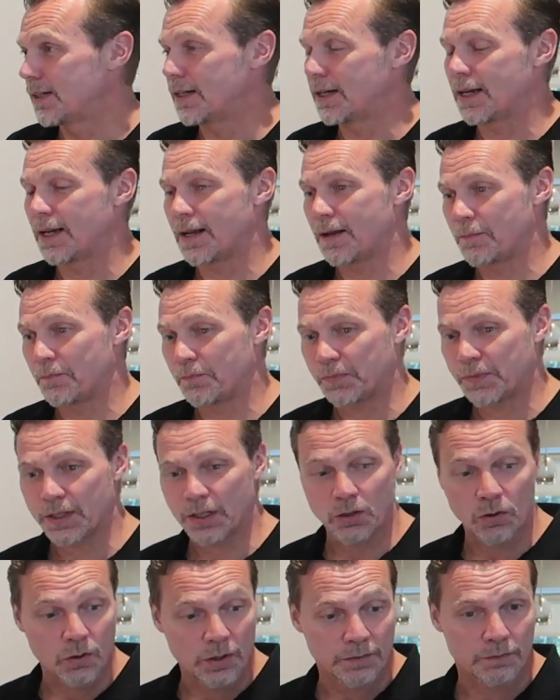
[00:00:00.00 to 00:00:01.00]
Um, they're
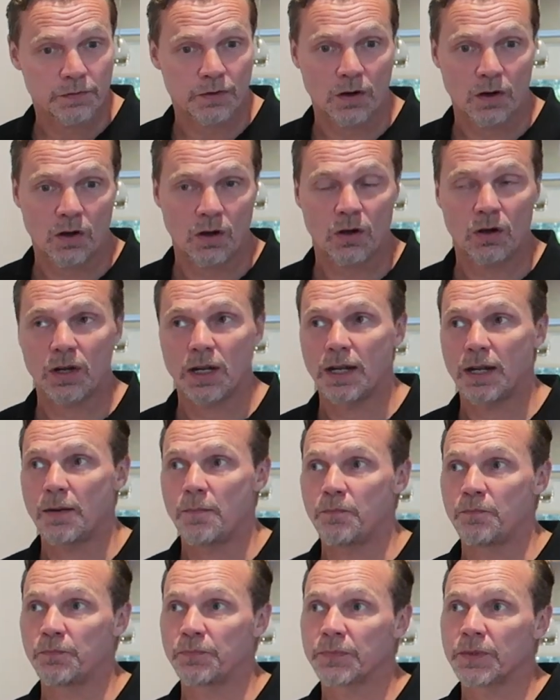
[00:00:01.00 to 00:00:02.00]
going for
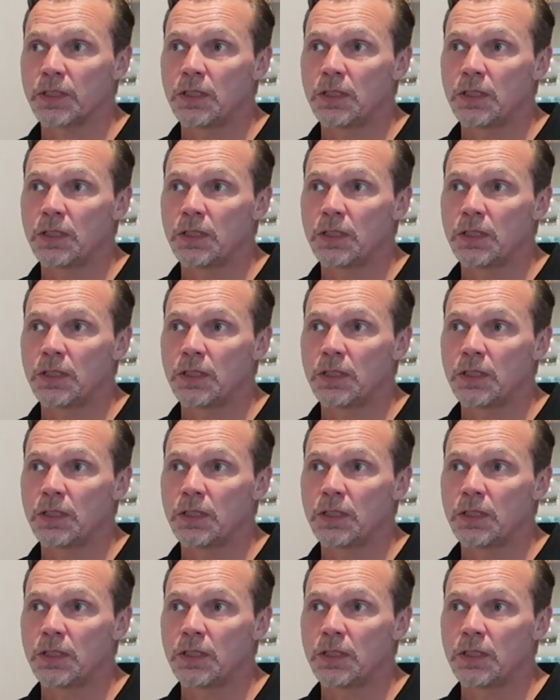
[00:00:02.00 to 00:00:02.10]
um,